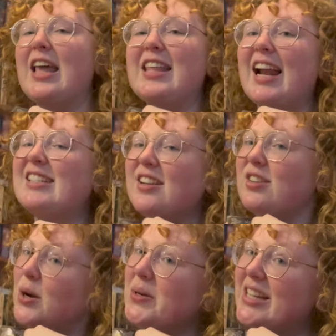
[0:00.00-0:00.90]
that I
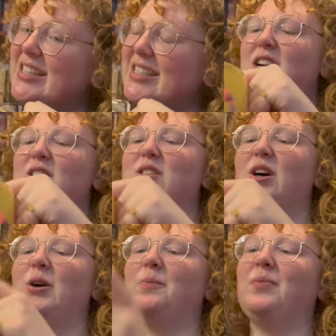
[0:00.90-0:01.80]
didn't notice.
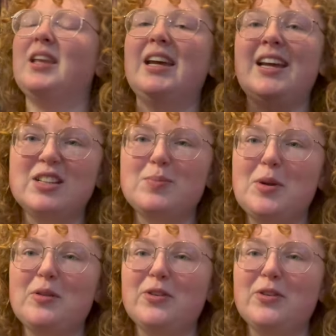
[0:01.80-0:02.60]
So this beautiful